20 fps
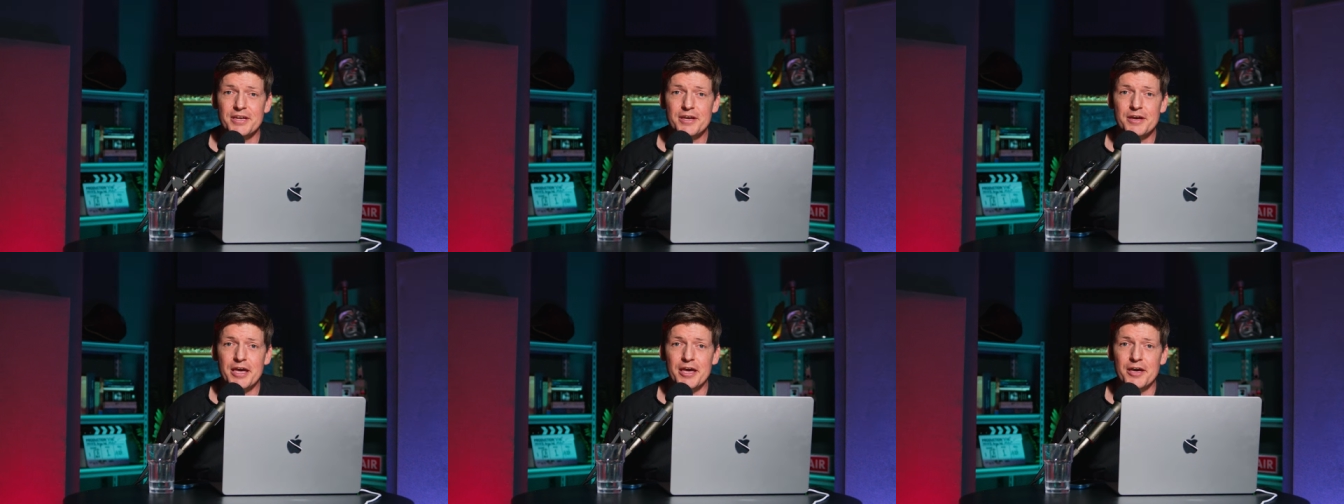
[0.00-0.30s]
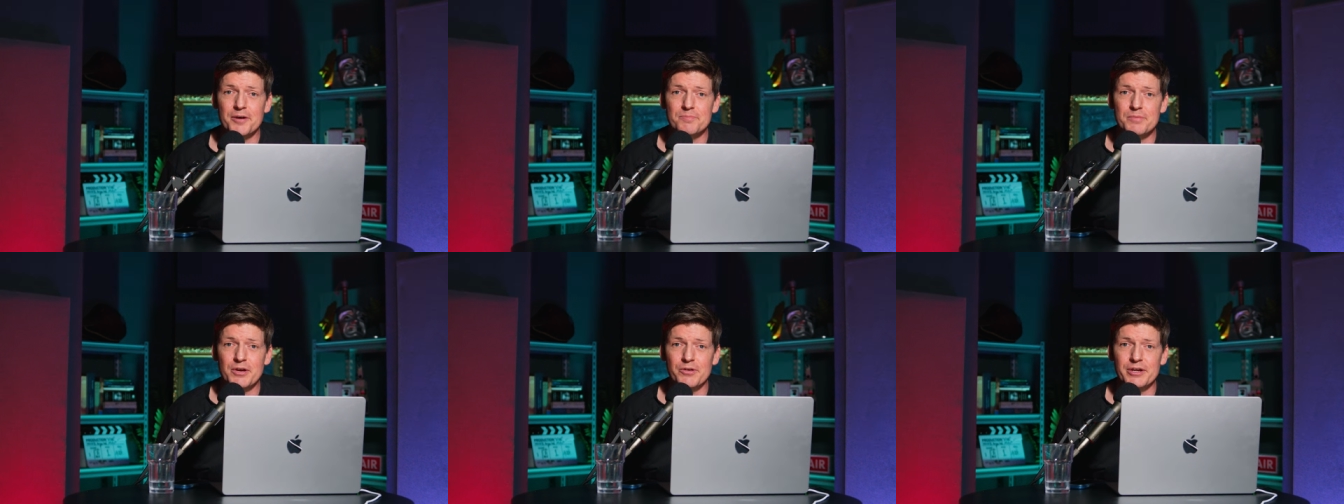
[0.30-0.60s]

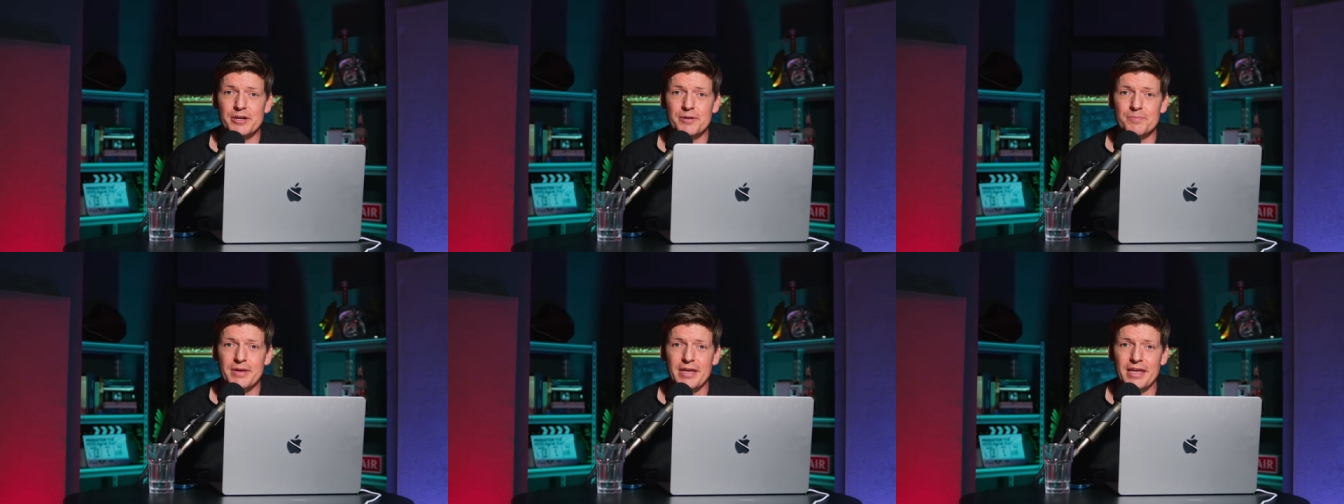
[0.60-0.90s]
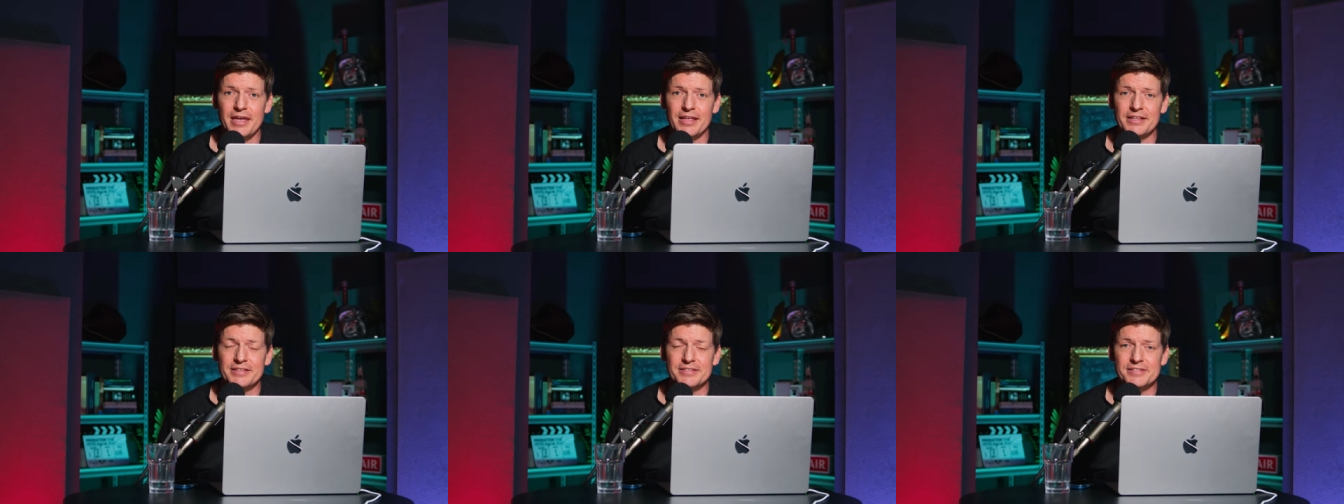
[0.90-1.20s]
uh, Miriam,
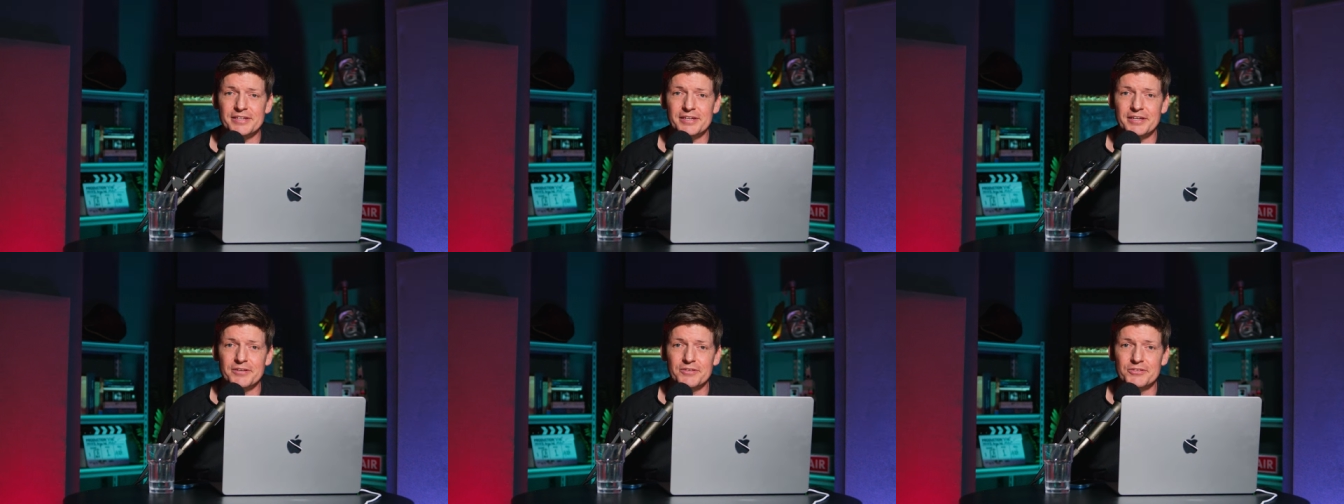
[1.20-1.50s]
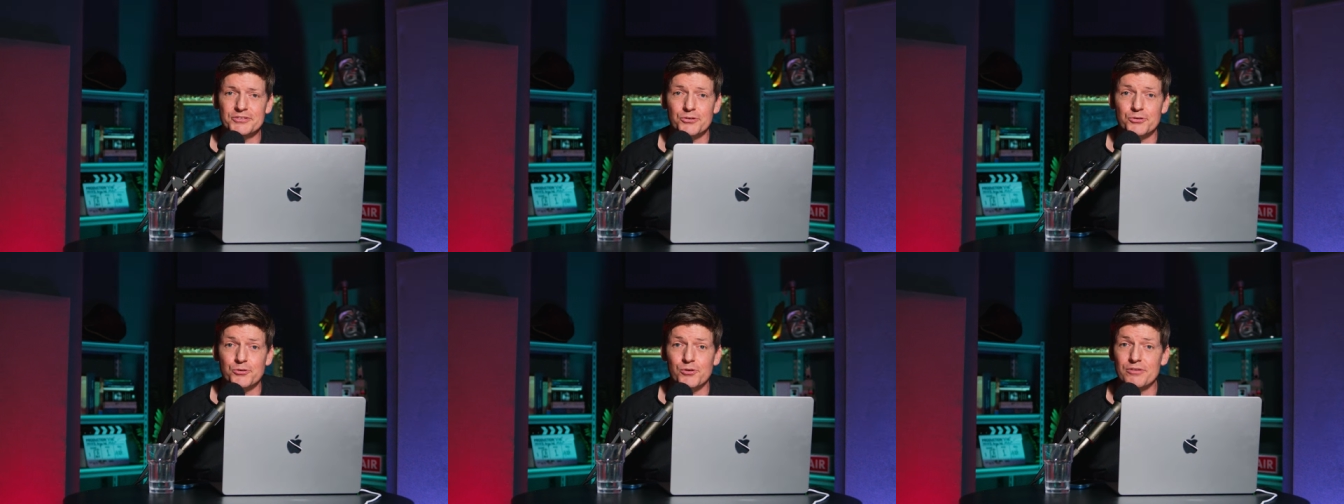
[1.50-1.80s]
and uh,
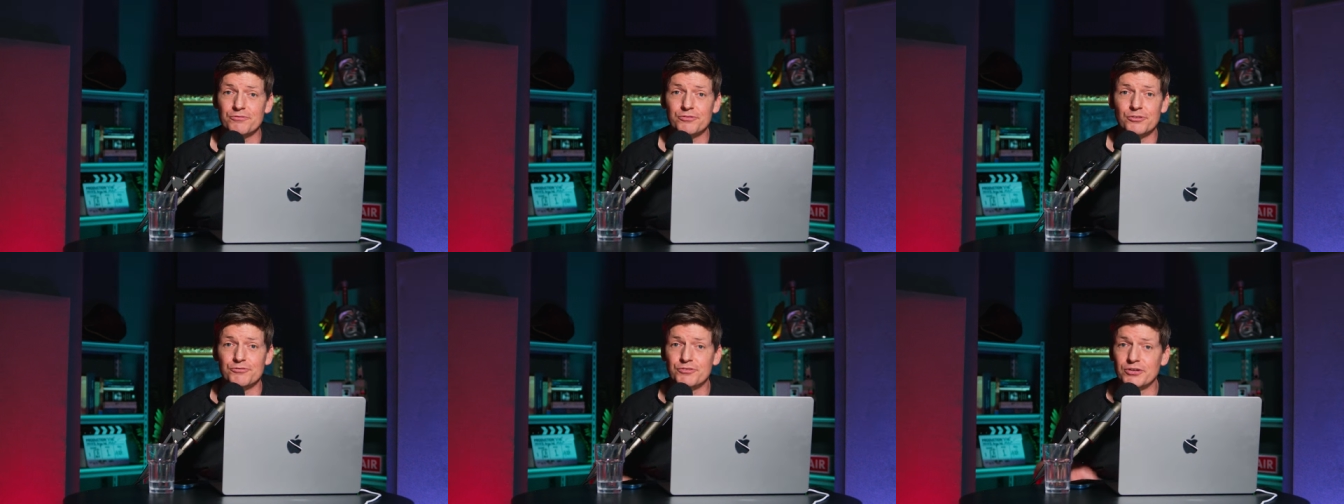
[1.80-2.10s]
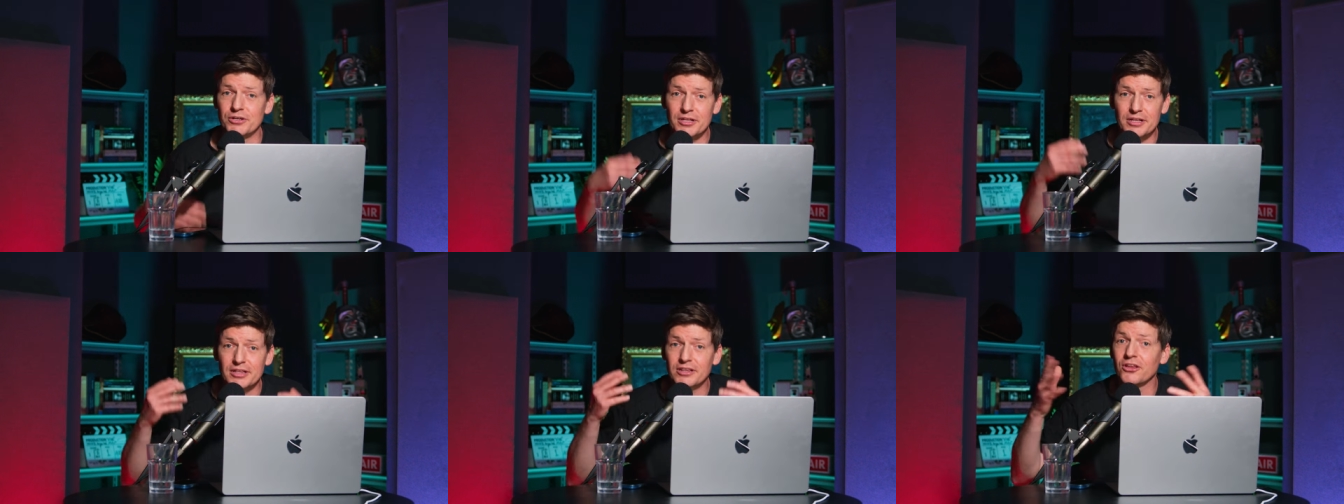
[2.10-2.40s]
so grateful
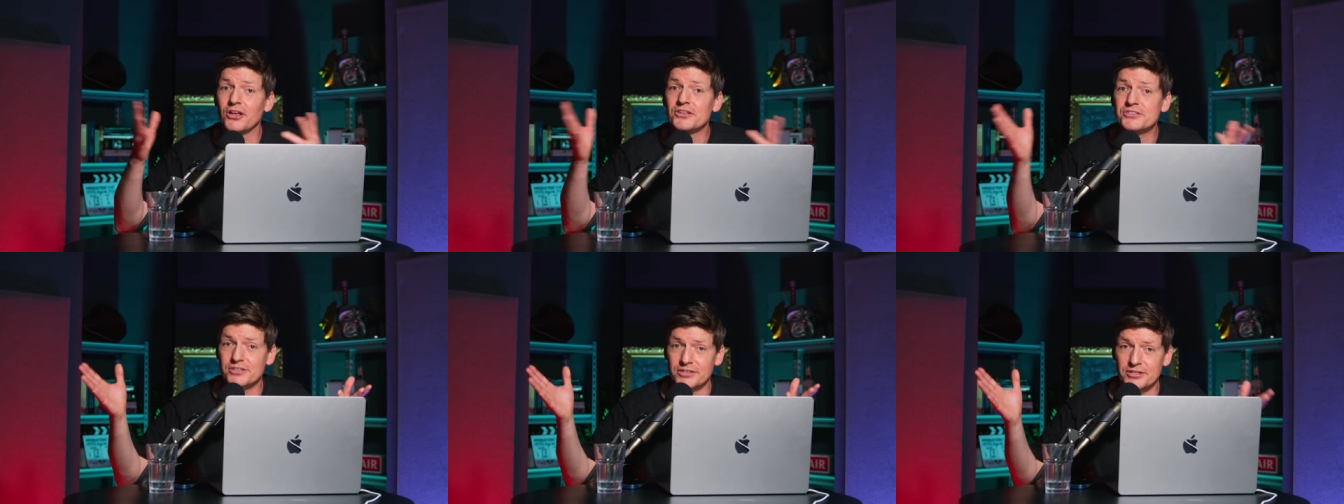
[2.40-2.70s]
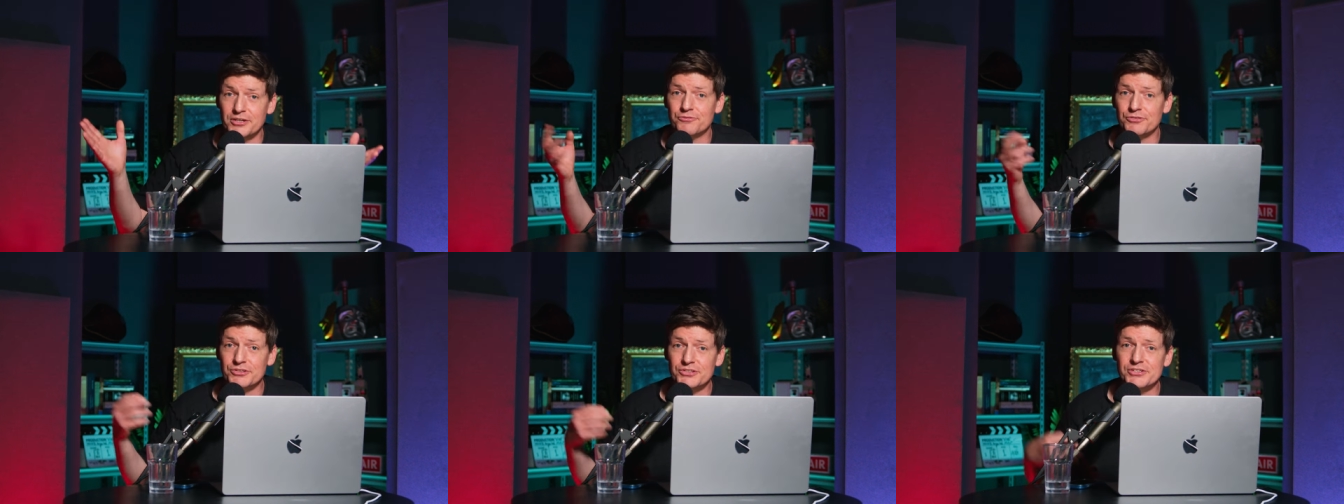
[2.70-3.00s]
for lots of the
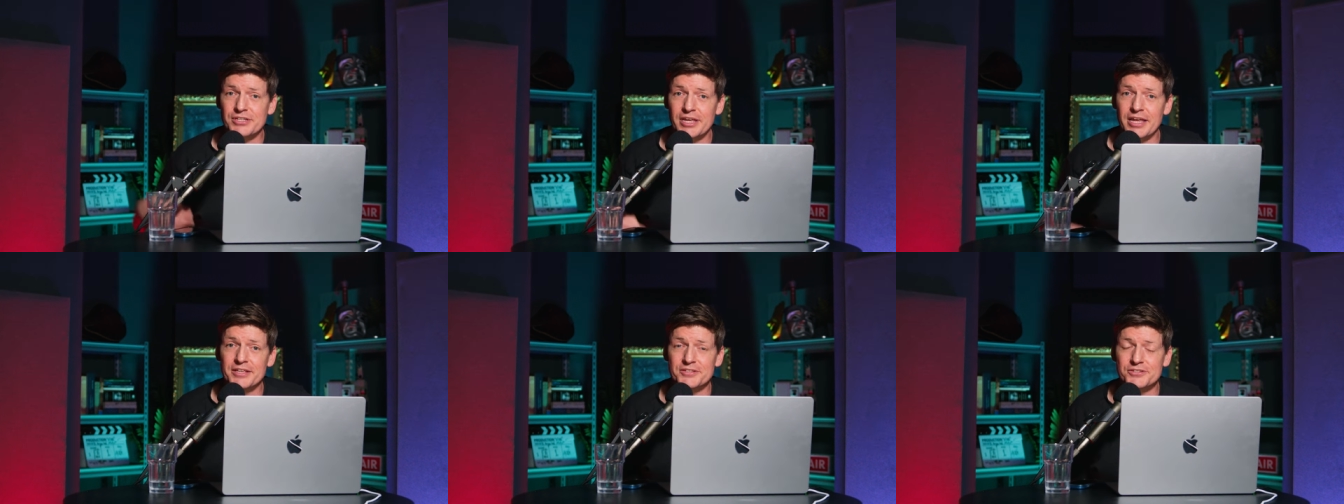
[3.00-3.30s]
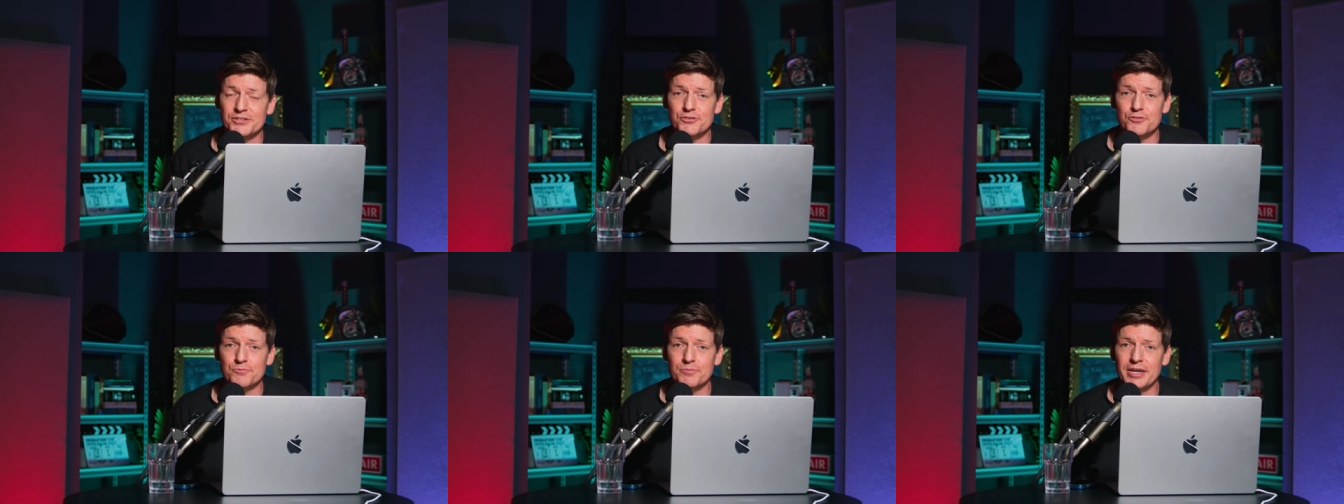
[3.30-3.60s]
different stands
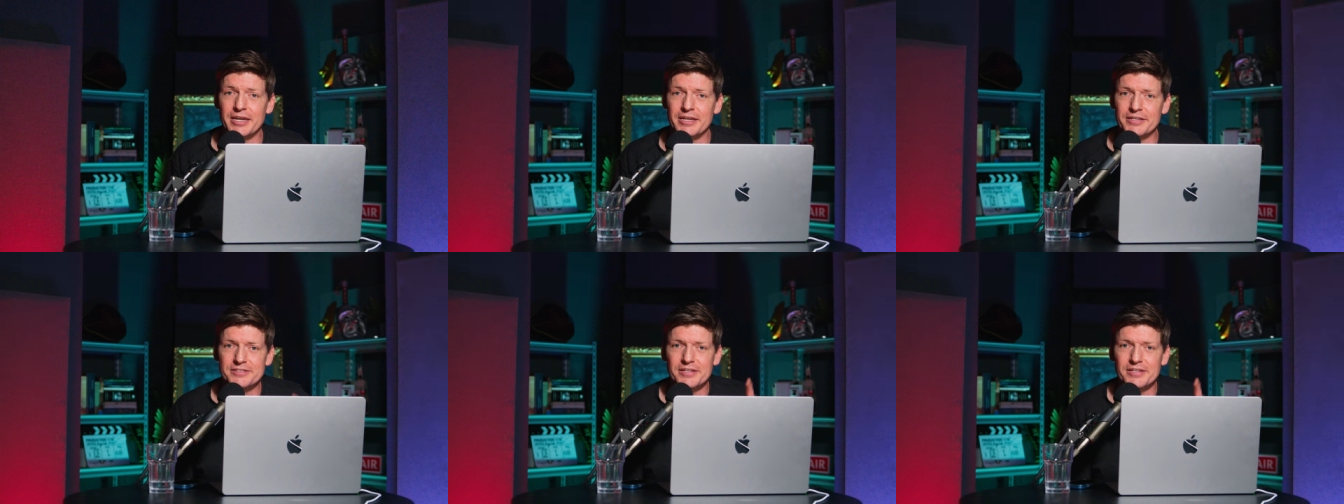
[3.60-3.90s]
that you've made.